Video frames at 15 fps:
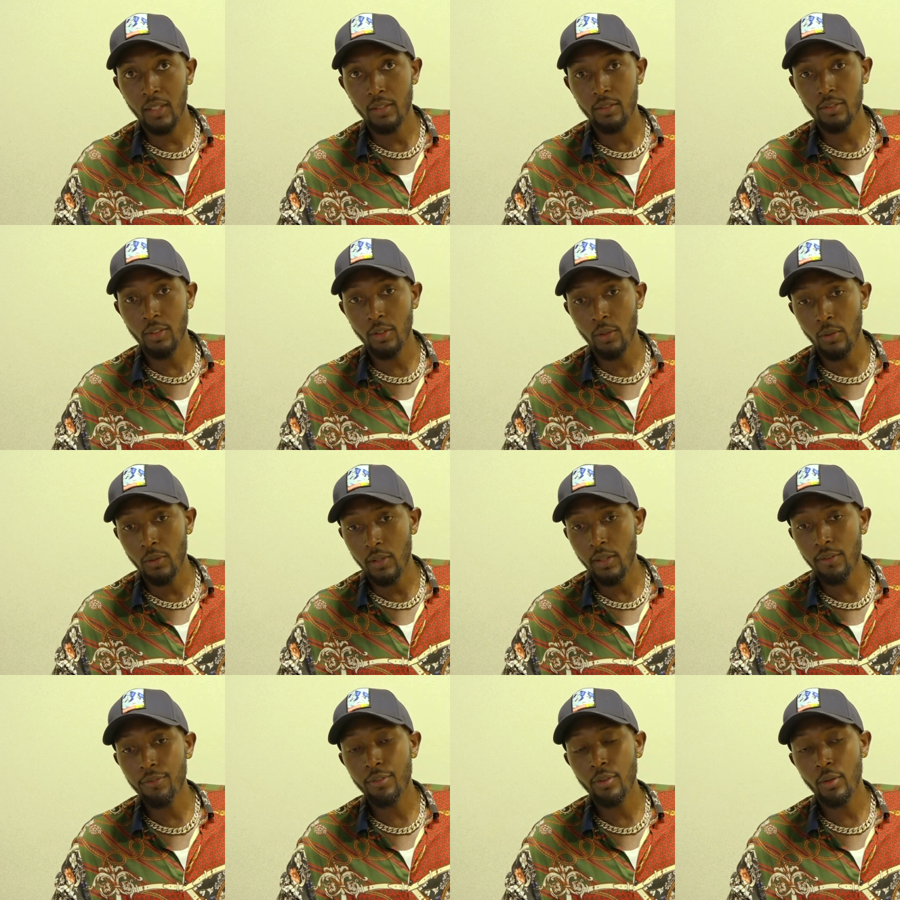So
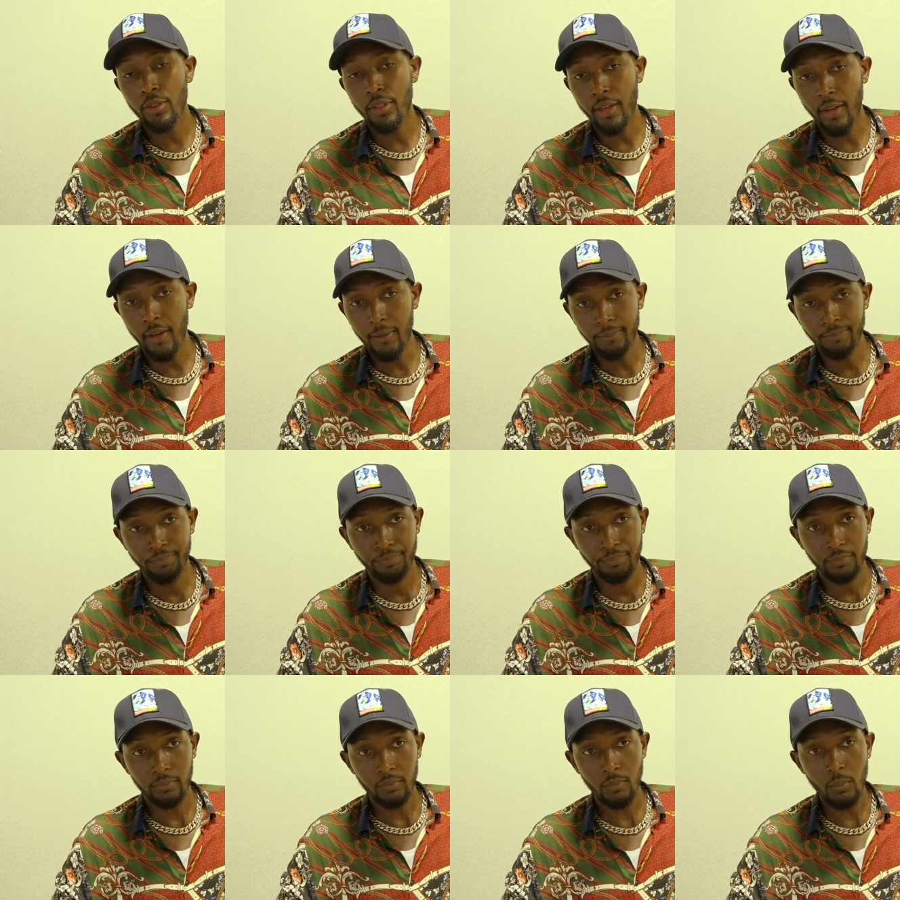if you're there
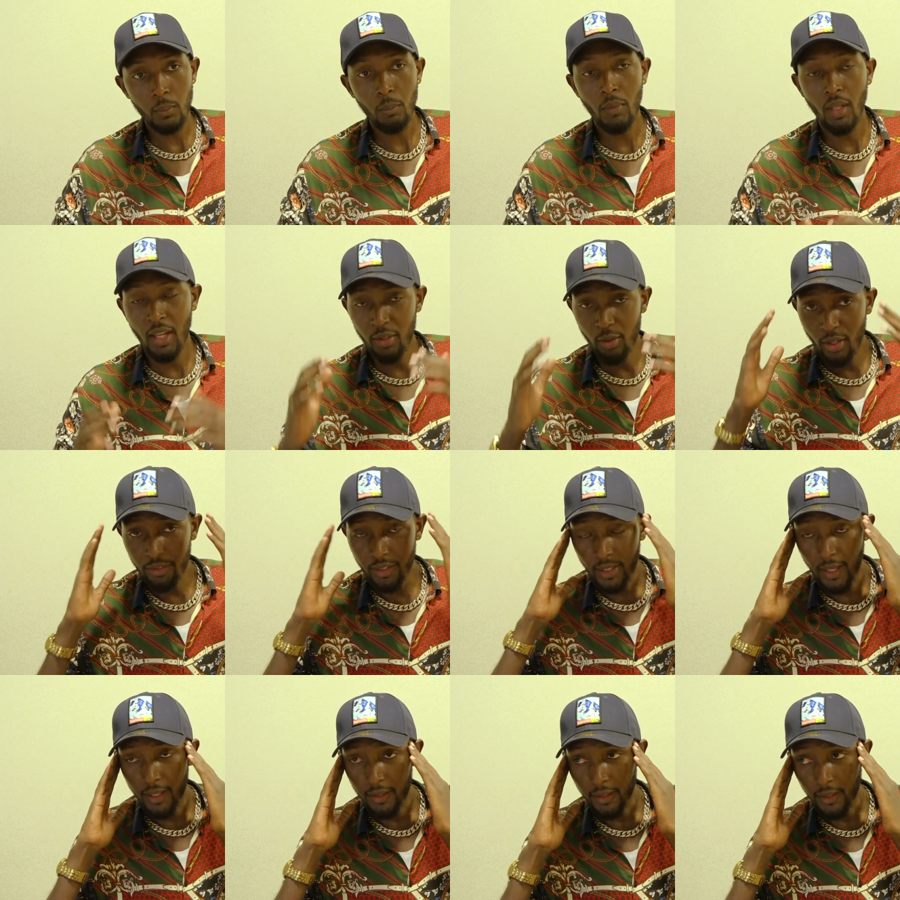and you have an
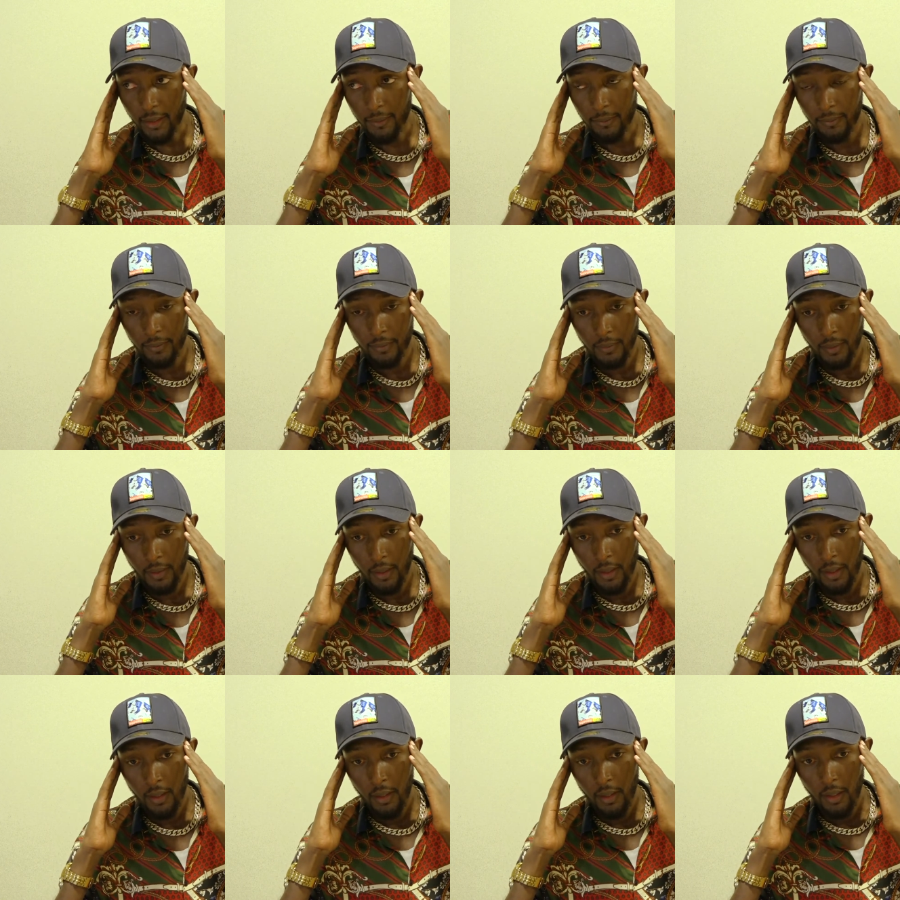idea,
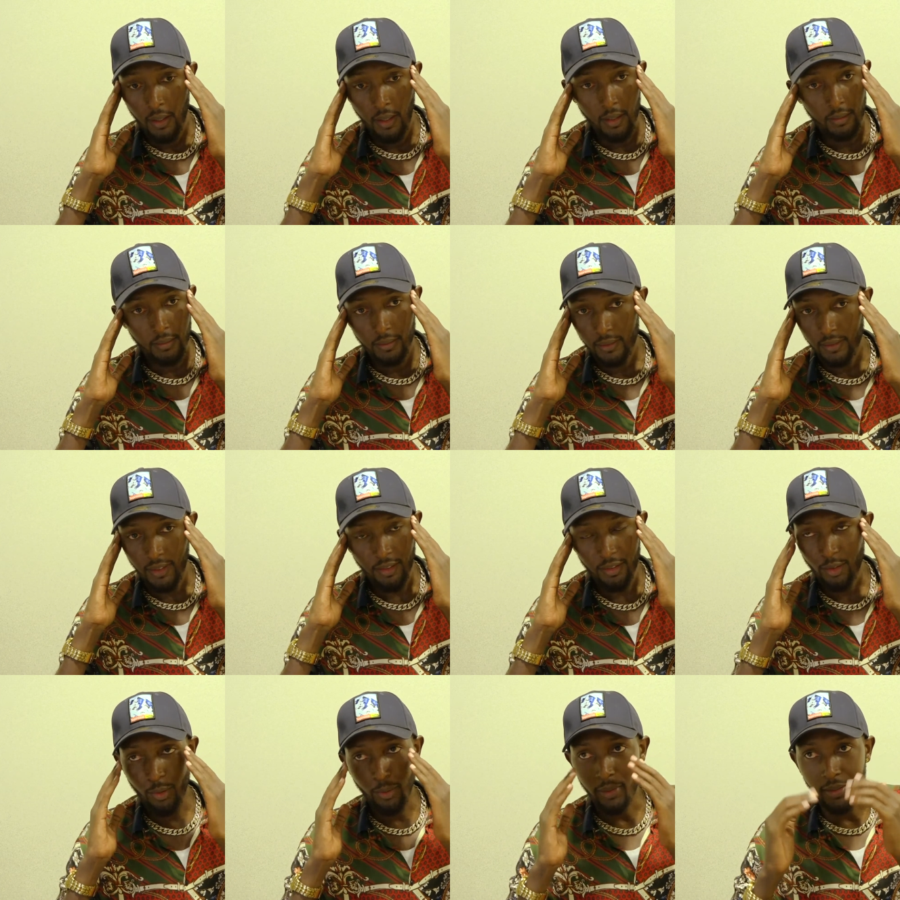
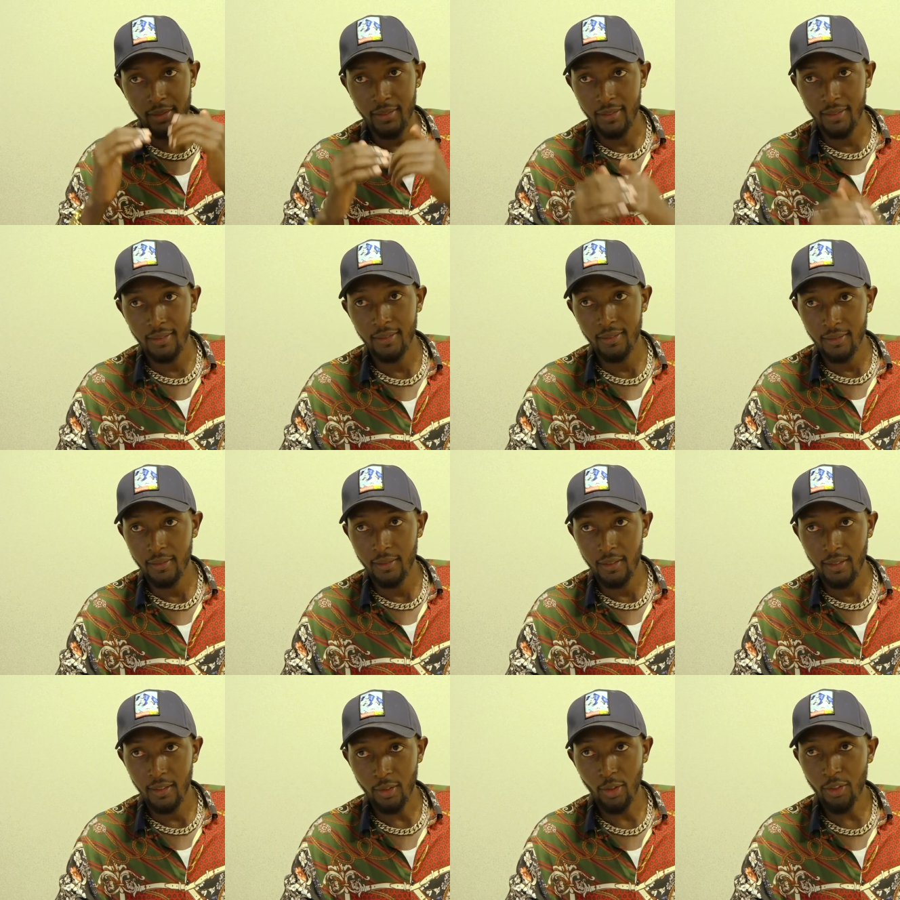just do it.
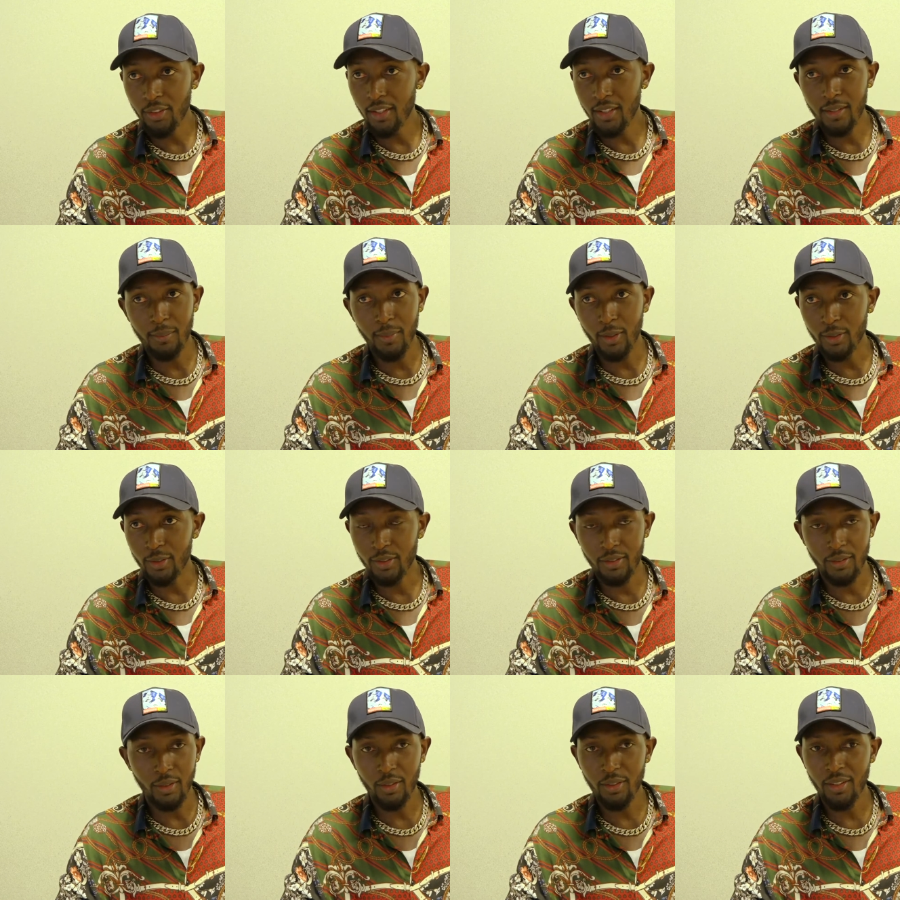Don't think
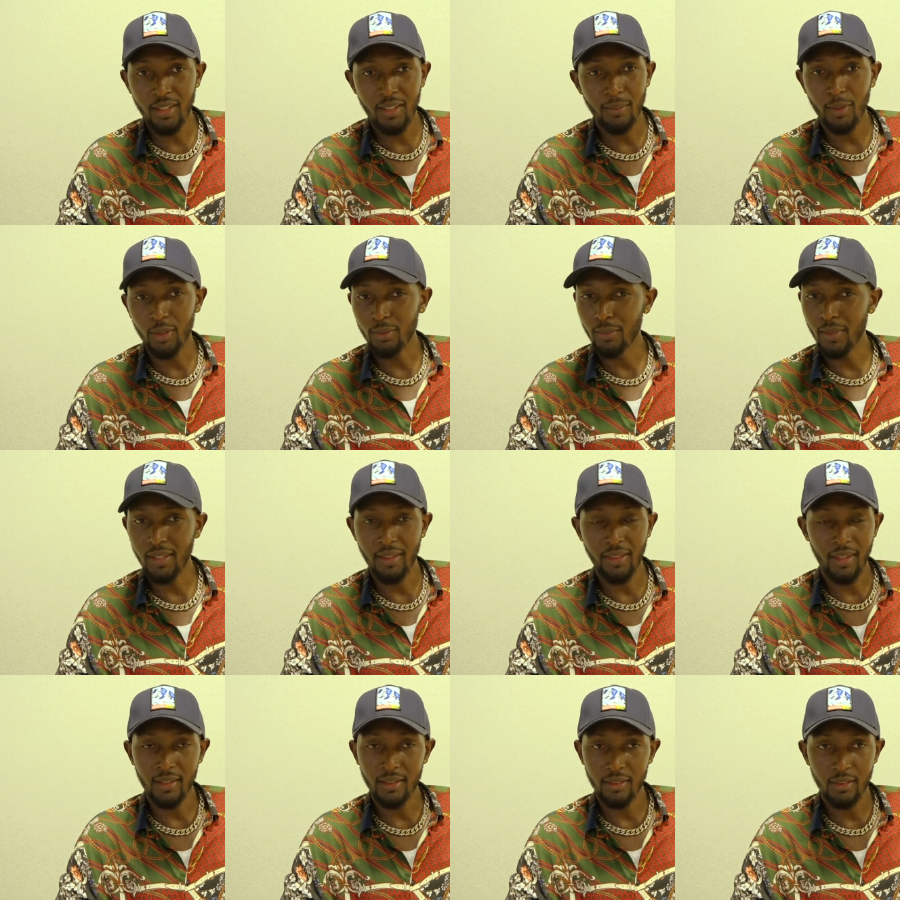about many
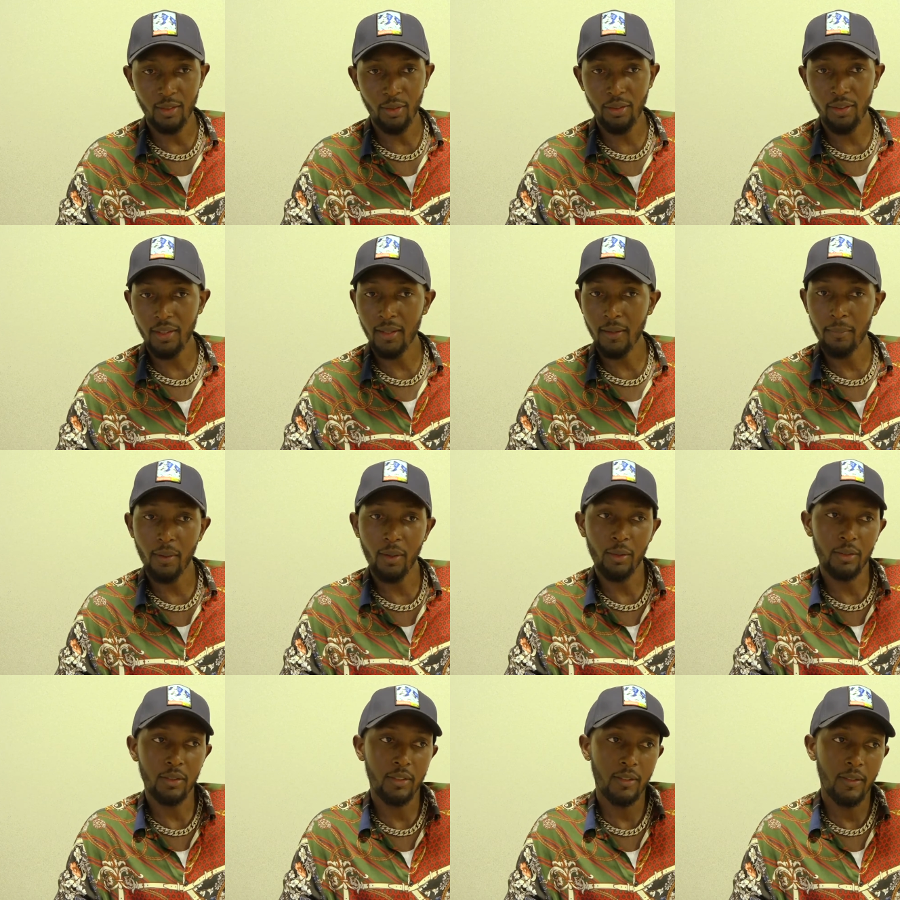things. Don't think
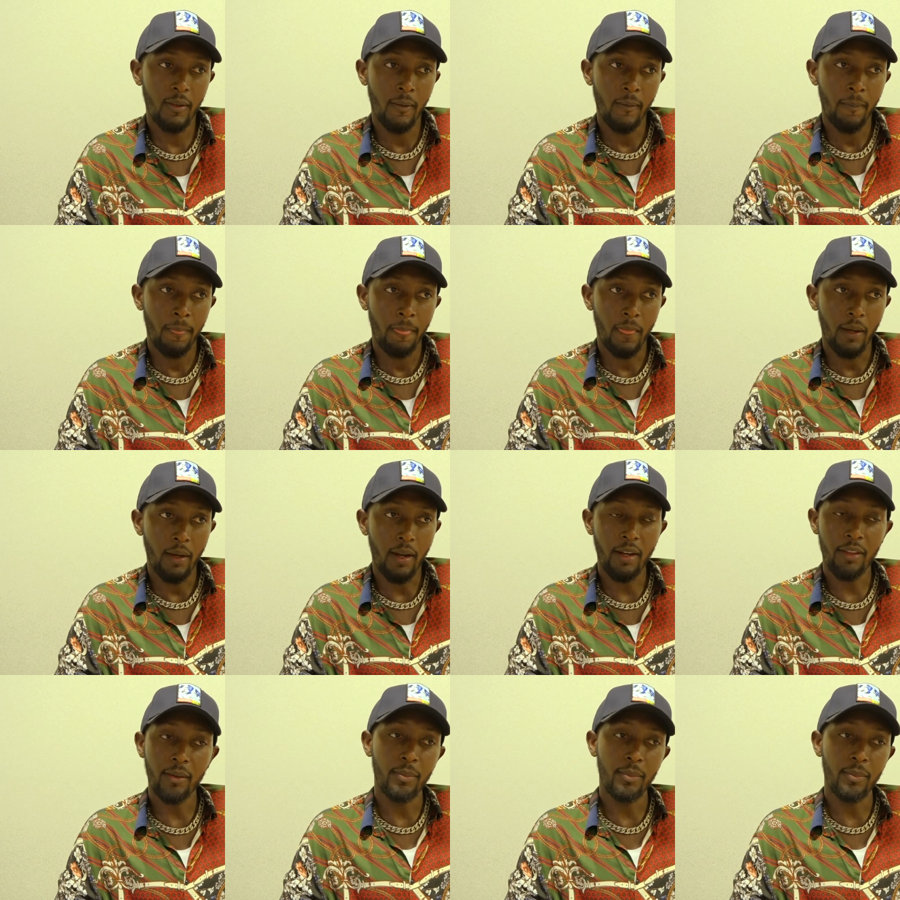about other